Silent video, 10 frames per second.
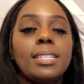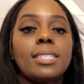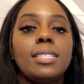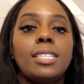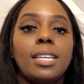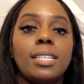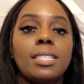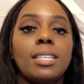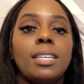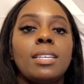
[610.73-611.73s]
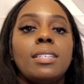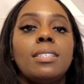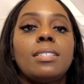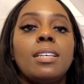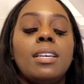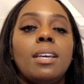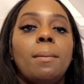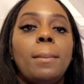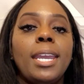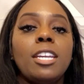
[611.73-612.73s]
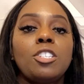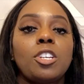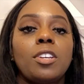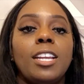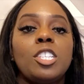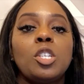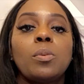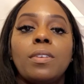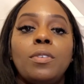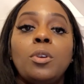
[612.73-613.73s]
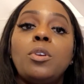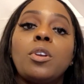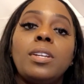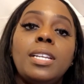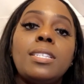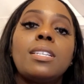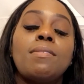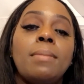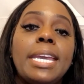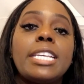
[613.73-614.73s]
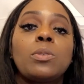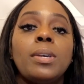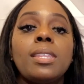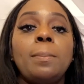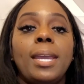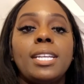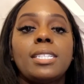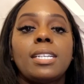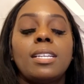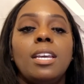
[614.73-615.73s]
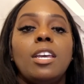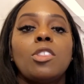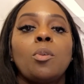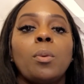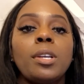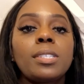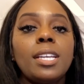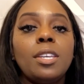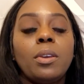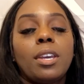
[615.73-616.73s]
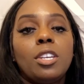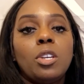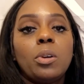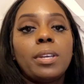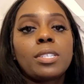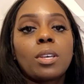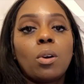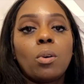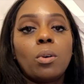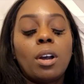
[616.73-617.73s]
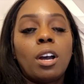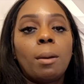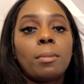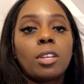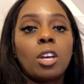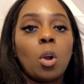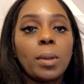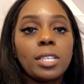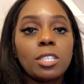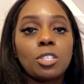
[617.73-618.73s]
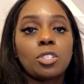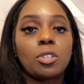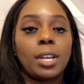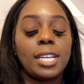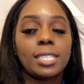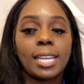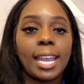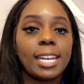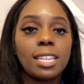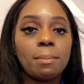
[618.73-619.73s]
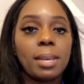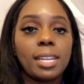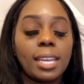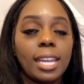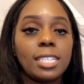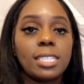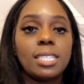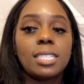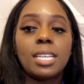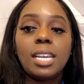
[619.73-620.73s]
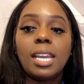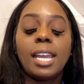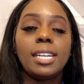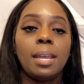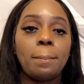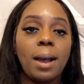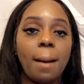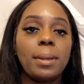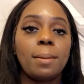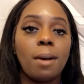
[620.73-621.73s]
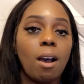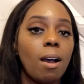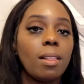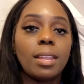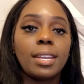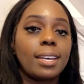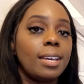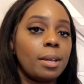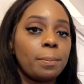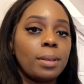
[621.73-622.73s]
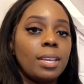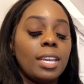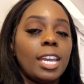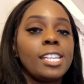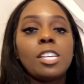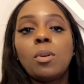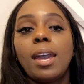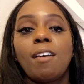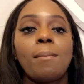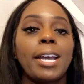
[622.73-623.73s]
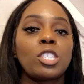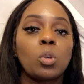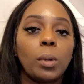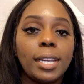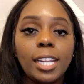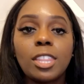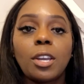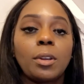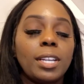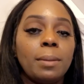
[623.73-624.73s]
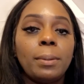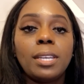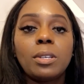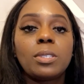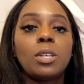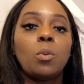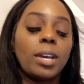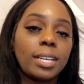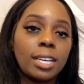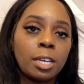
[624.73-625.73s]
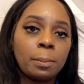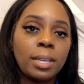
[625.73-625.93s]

suggest is making sure that you review your list of meds with the patient. The worst thing you can do is go into straight scanning the medications and then popping them all in a cup, and then you have about 20, 30 pills in one cup,